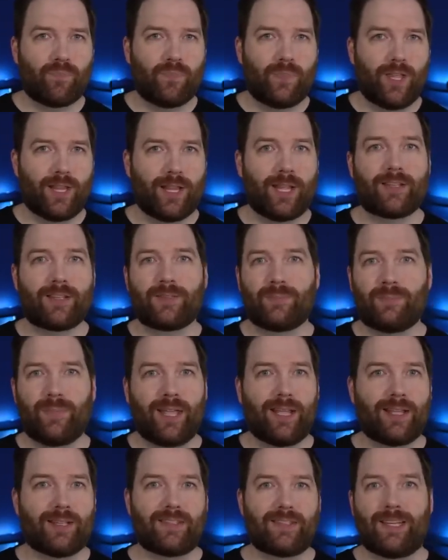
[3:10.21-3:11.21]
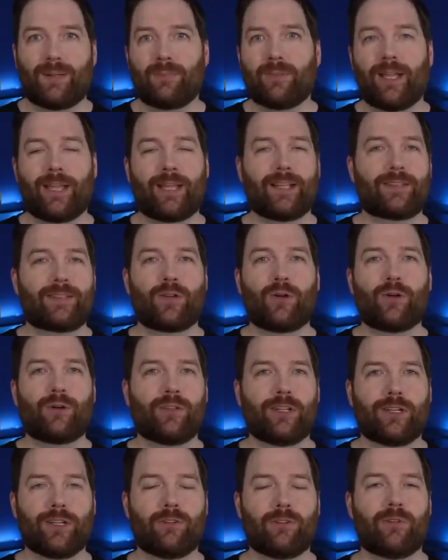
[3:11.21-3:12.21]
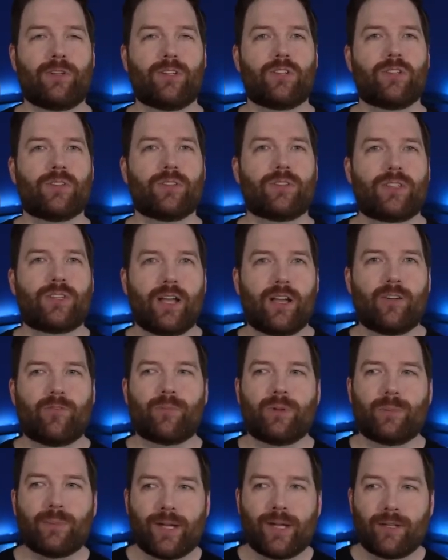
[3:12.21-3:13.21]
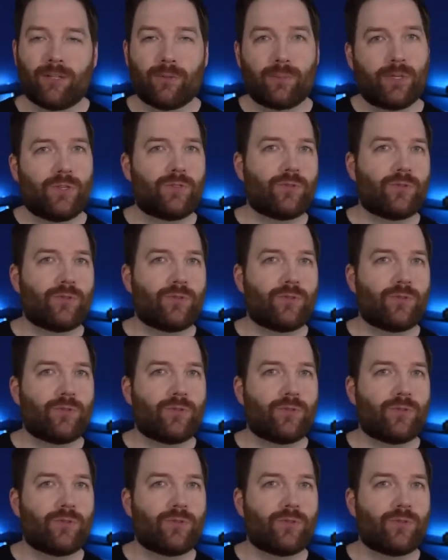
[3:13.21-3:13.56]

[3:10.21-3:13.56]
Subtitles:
They like to make it seem like it's all their original stuff, but Michael B.